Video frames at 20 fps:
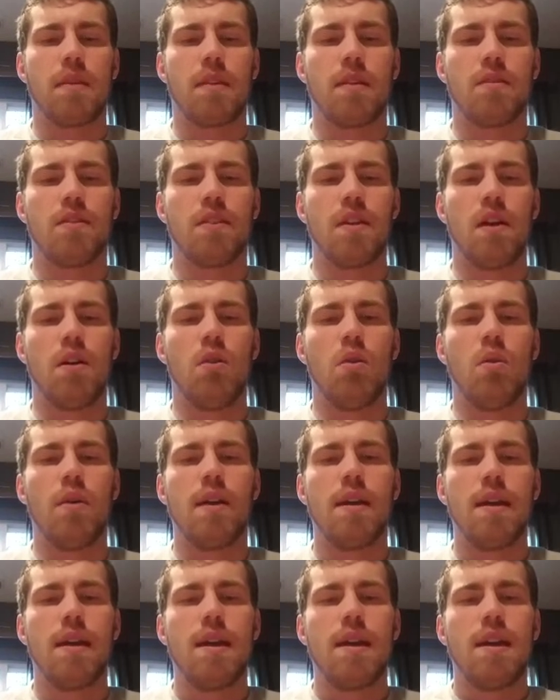So
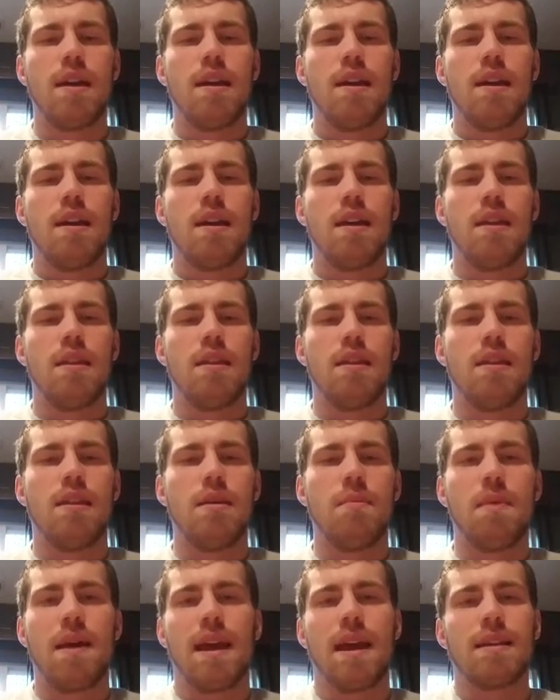
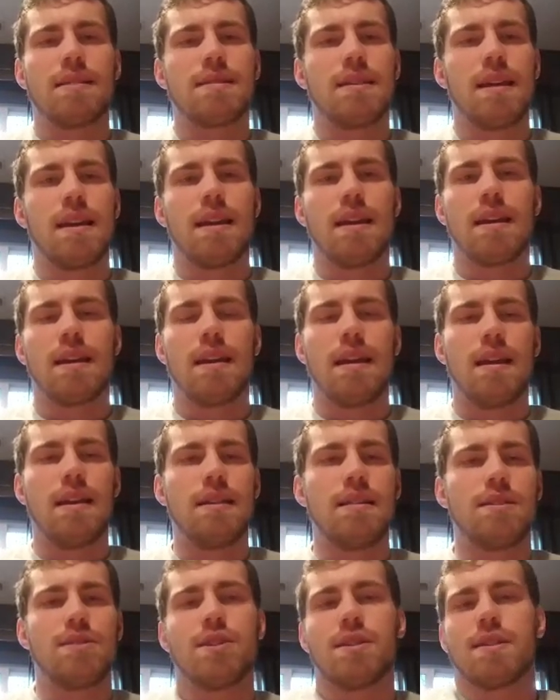the biggest thing,
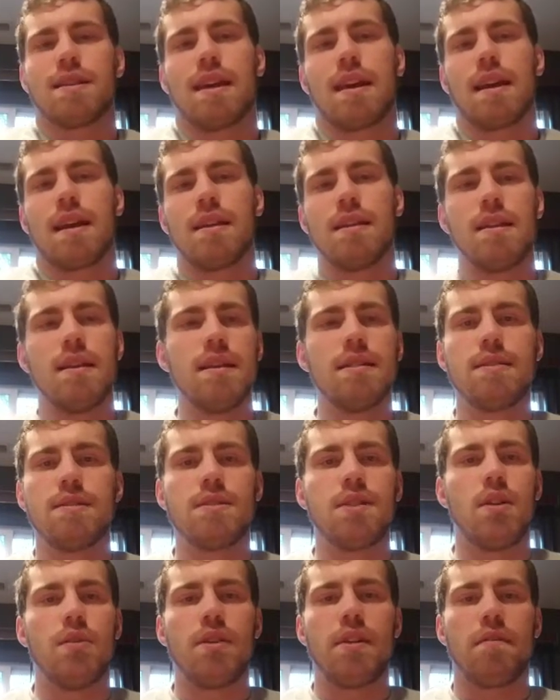and it's just like
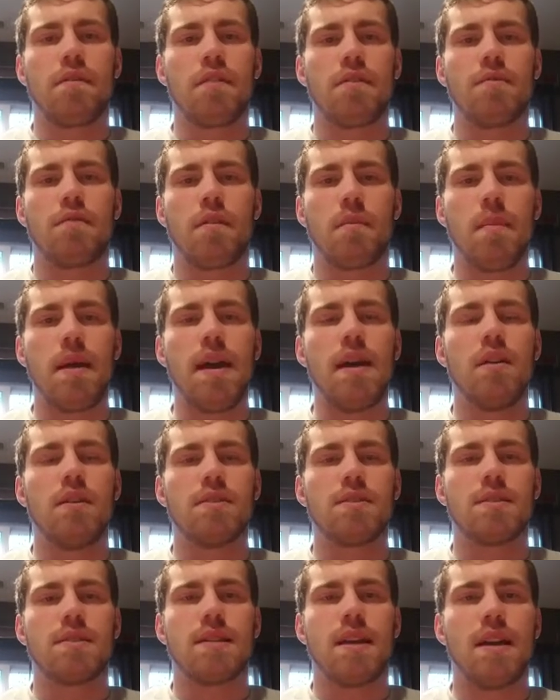it's no different for
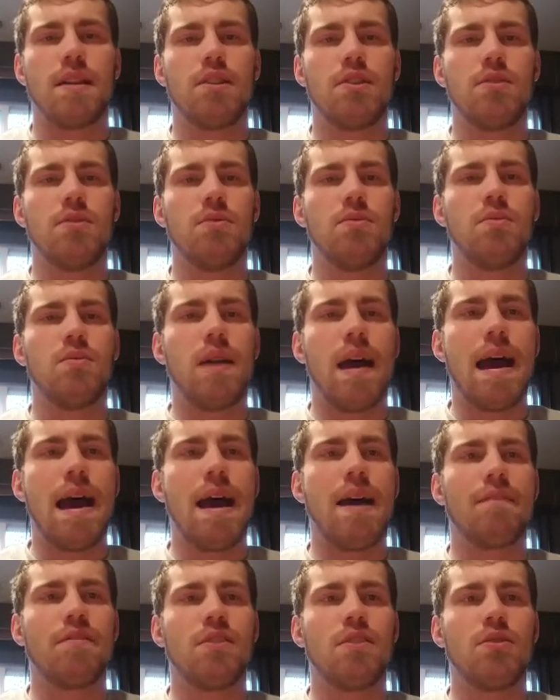males, is that you
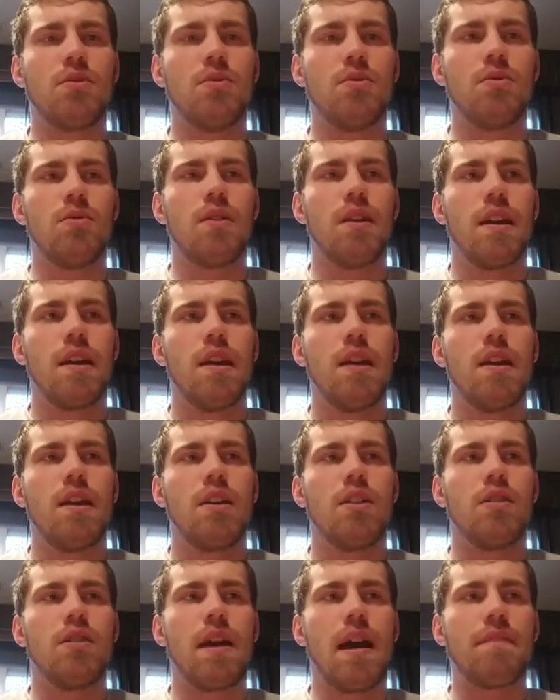have to
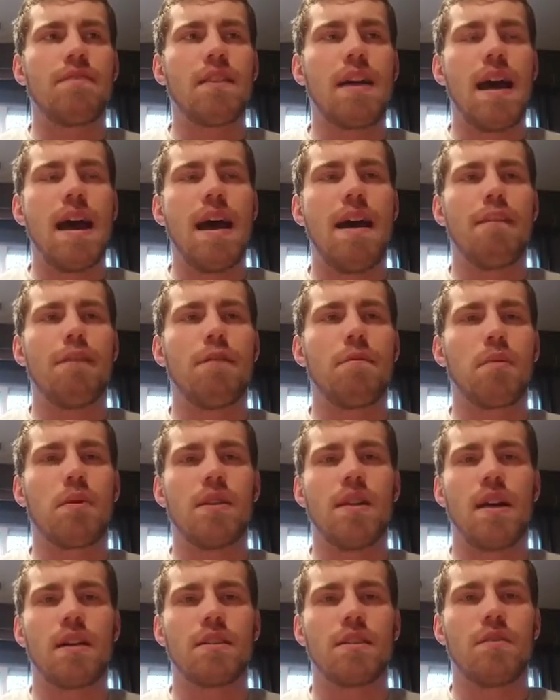have
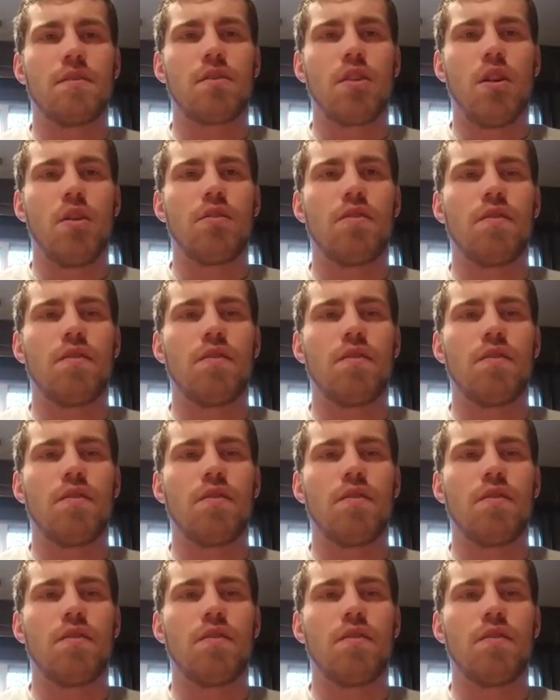productive growth